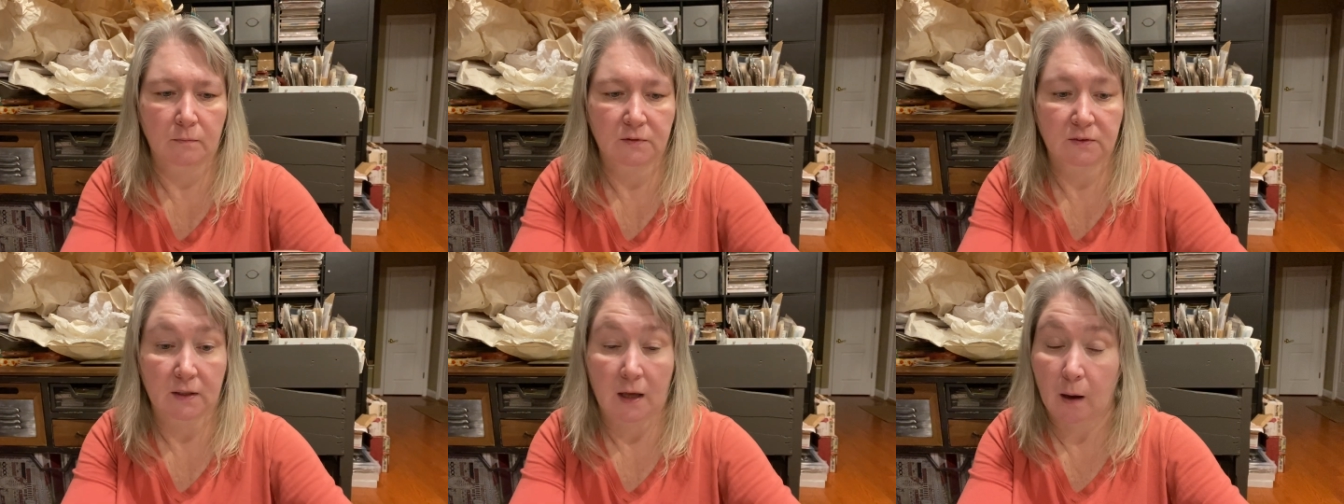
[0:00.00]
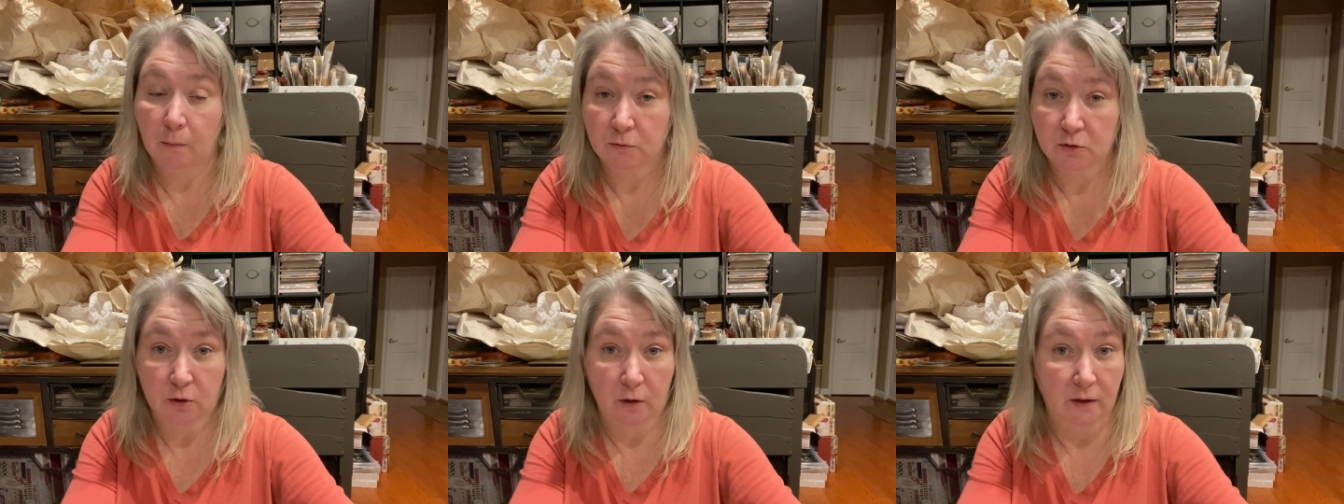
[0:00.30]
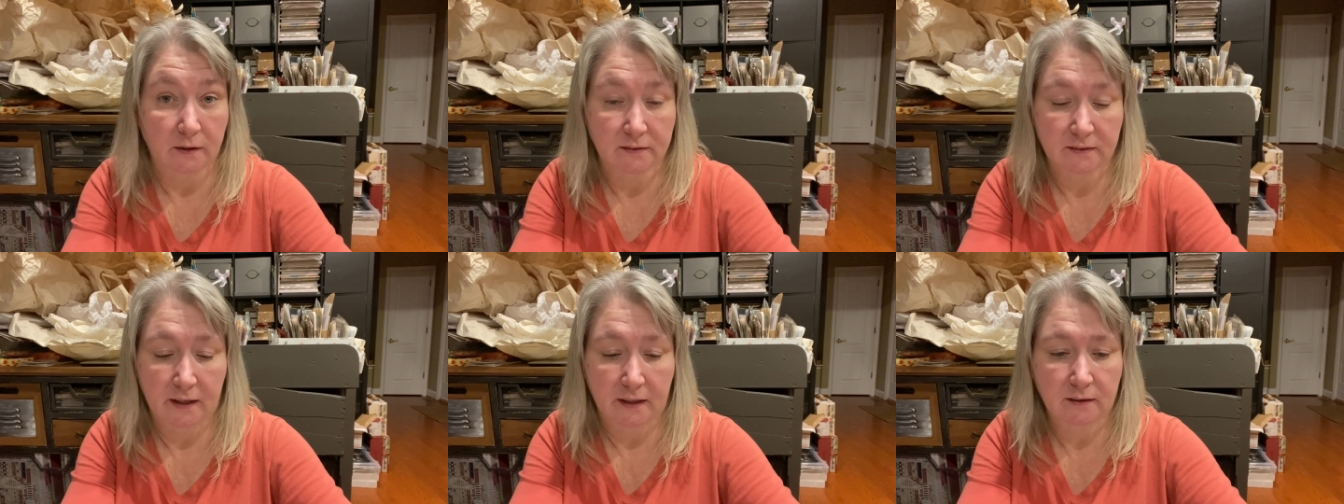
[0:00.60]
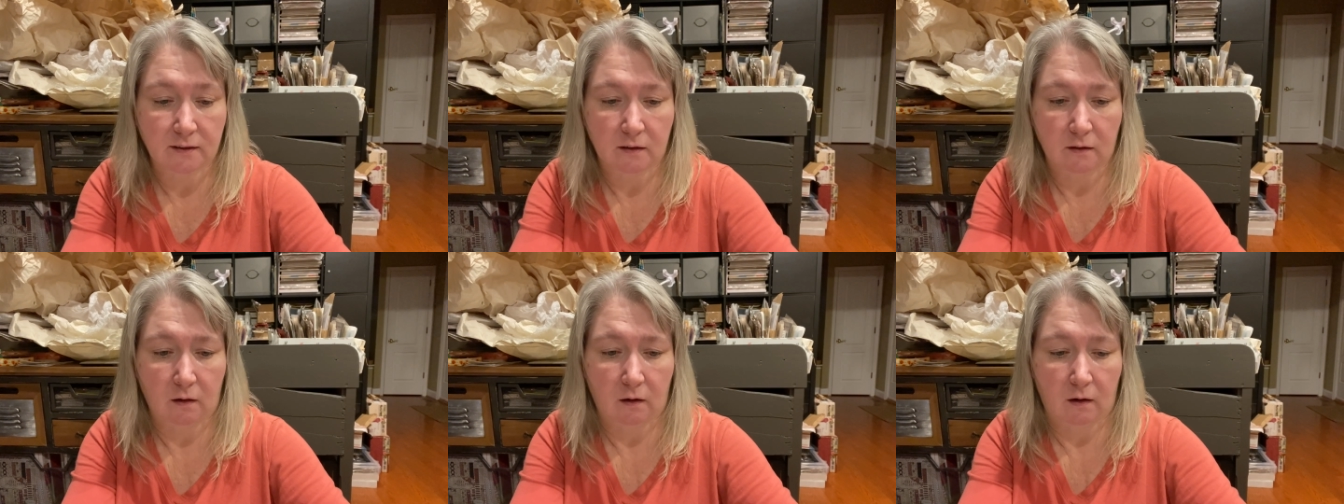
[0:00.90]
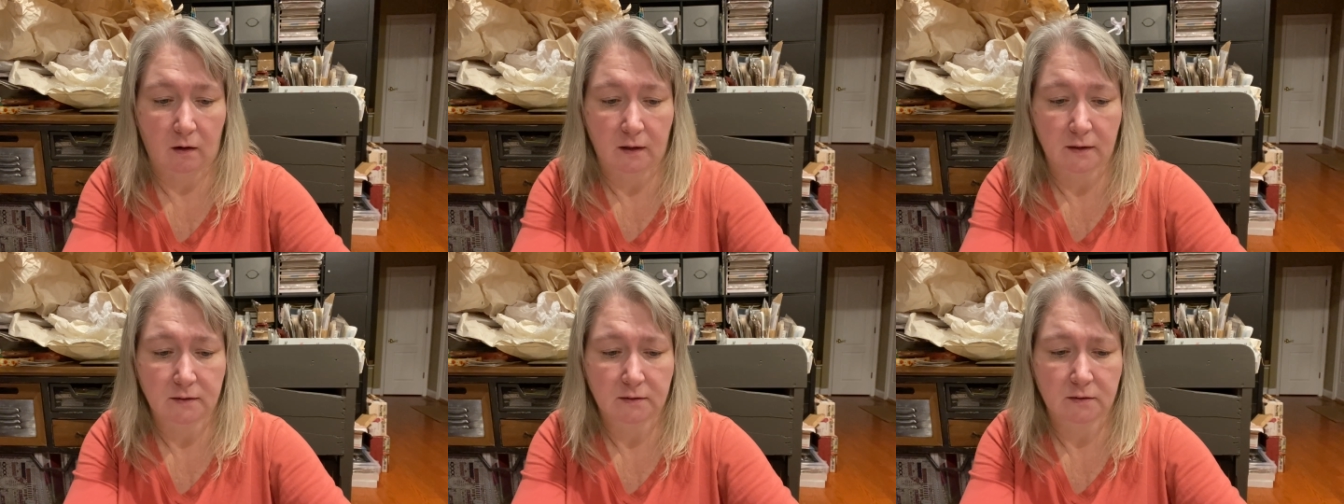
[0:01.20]
I'm sorry, Santa
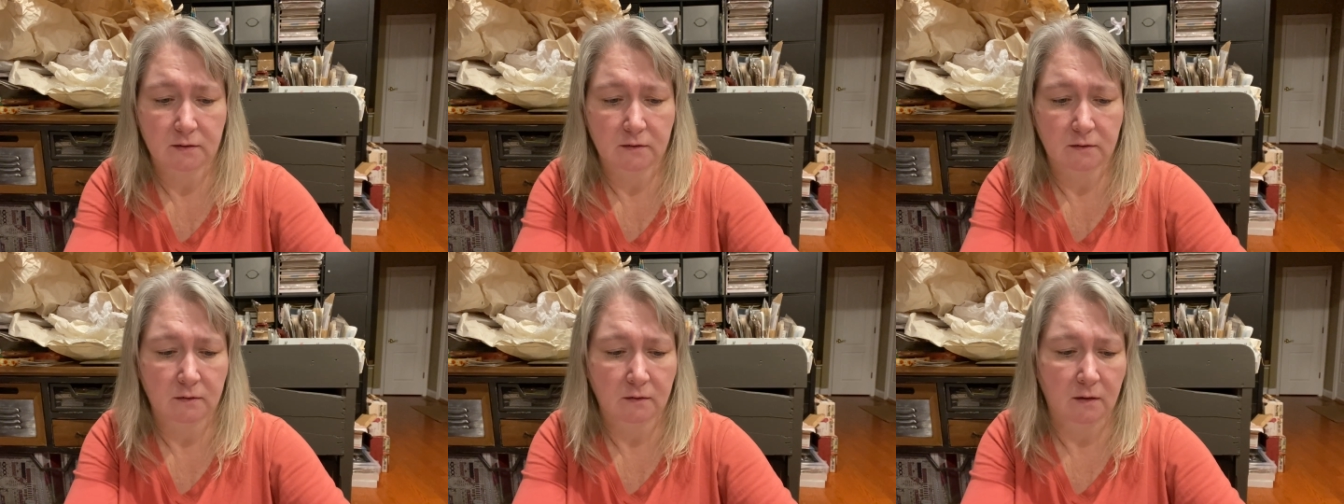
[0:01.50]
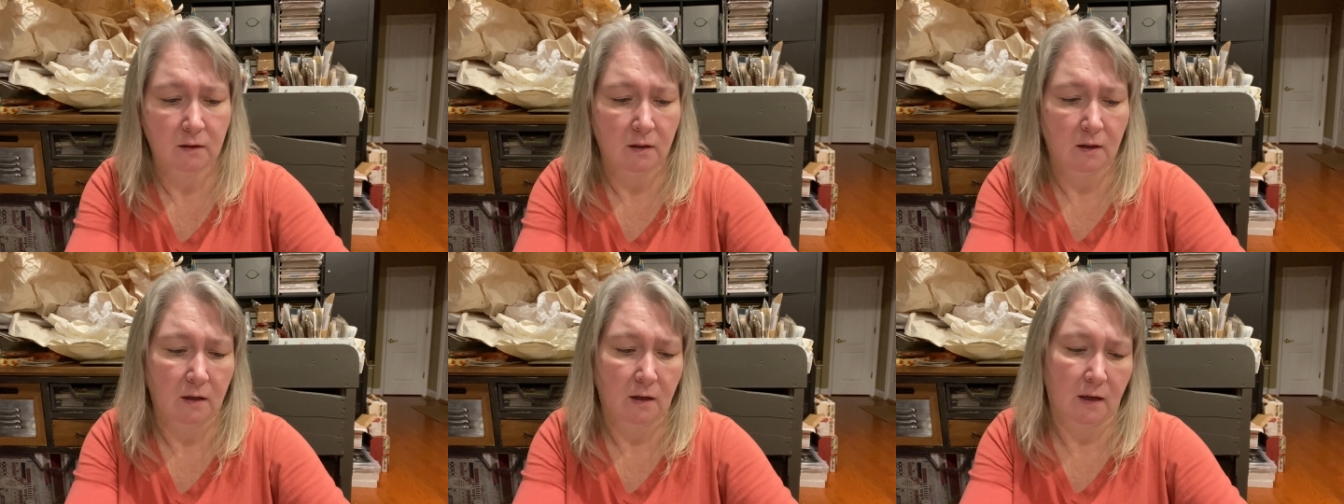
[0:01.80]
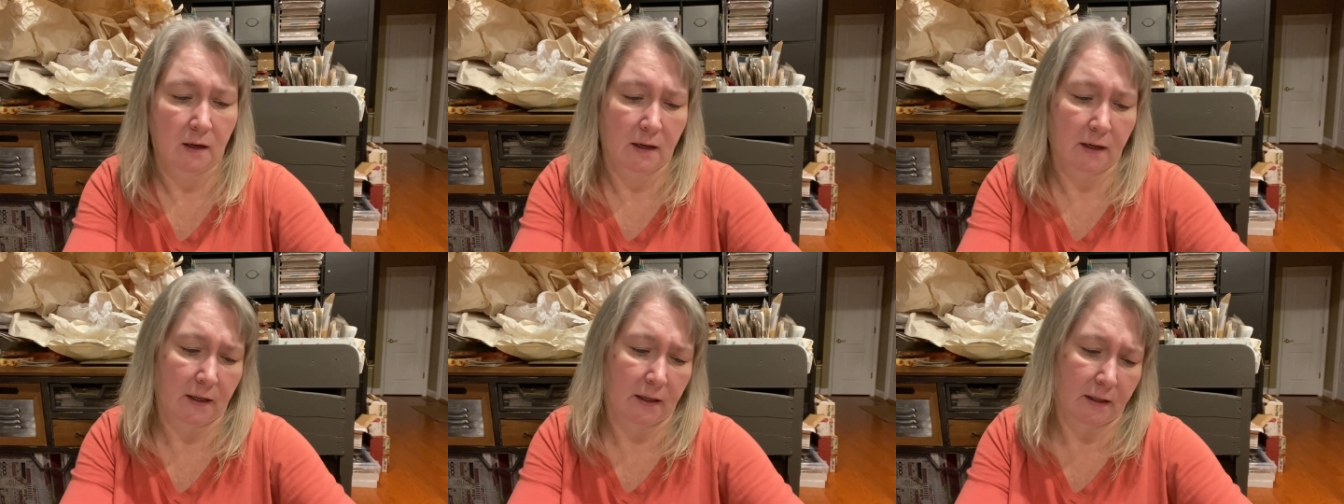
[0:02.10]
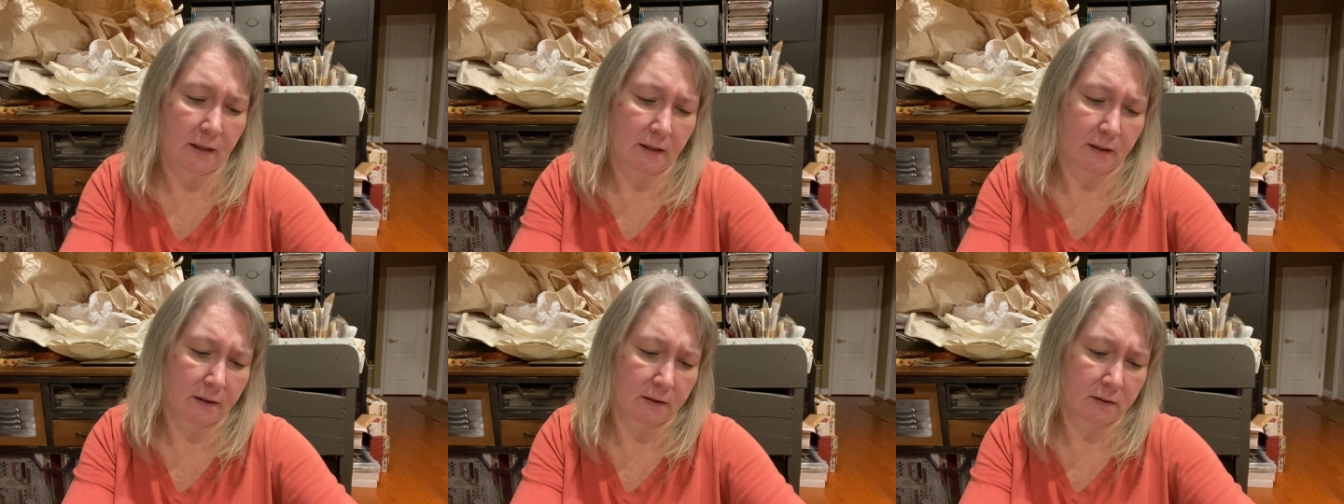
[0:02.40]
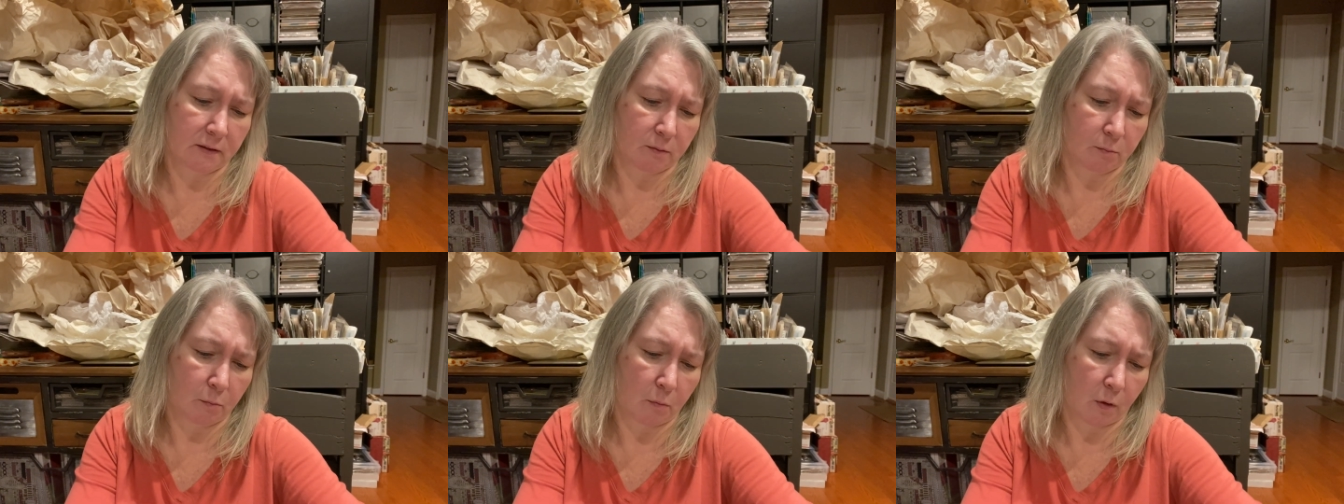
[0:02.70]
Claus. He
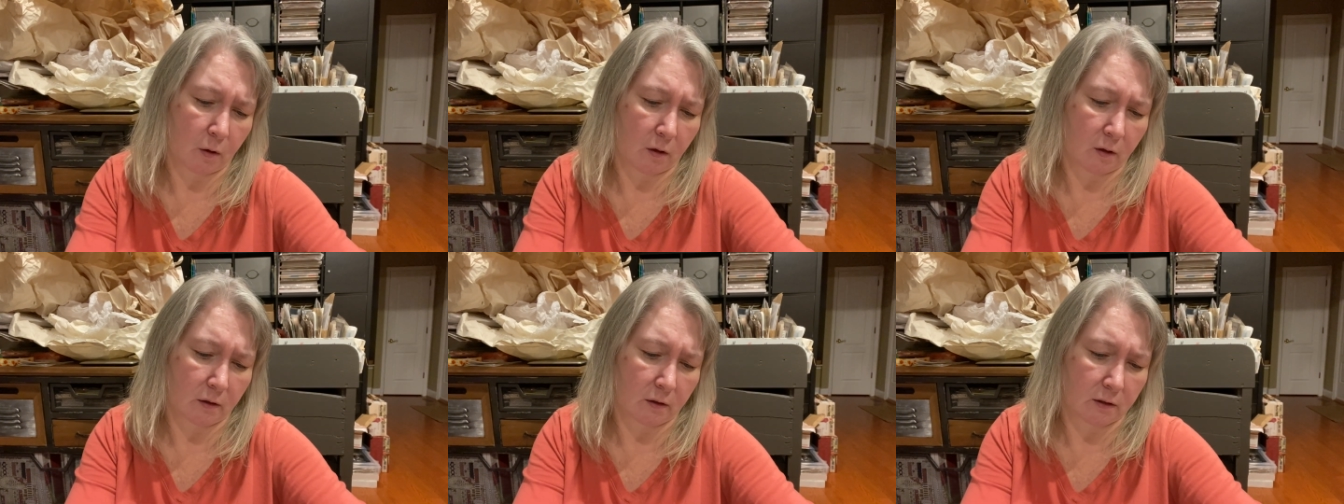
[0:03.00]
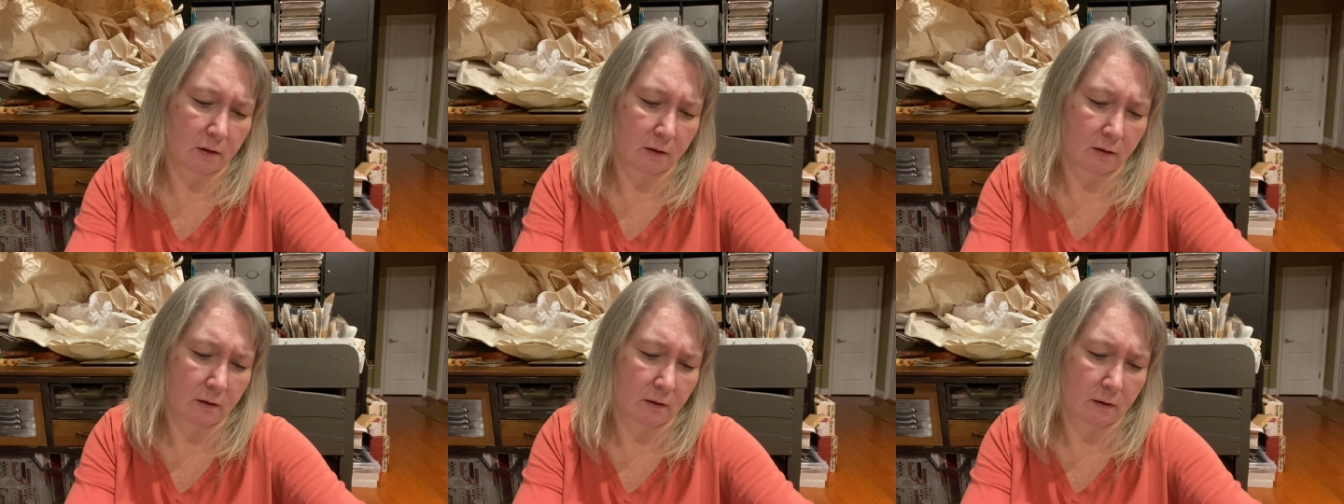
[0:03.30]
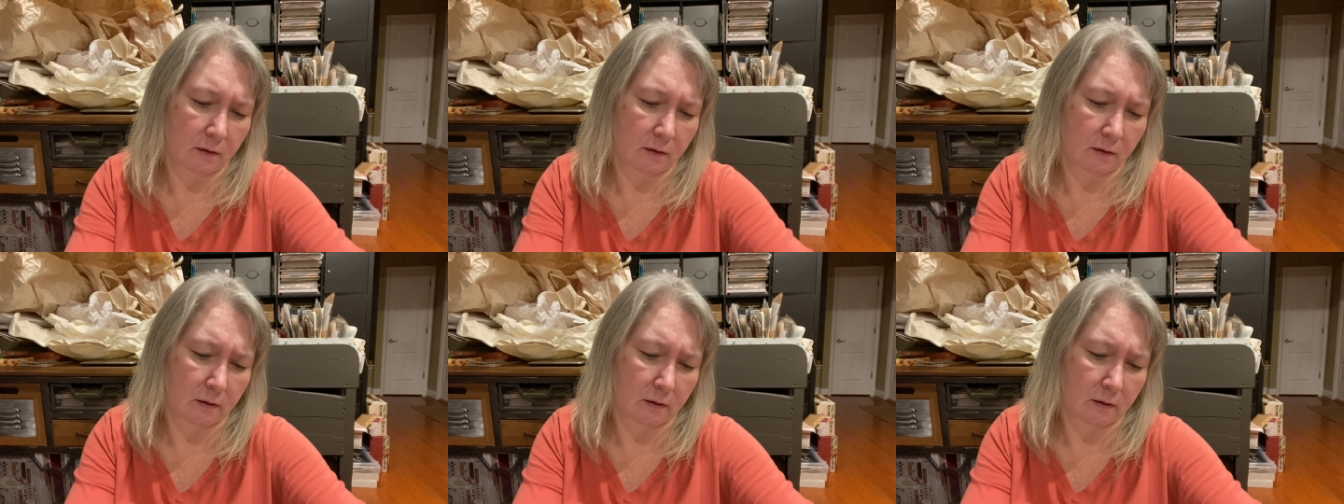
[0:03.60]
is marked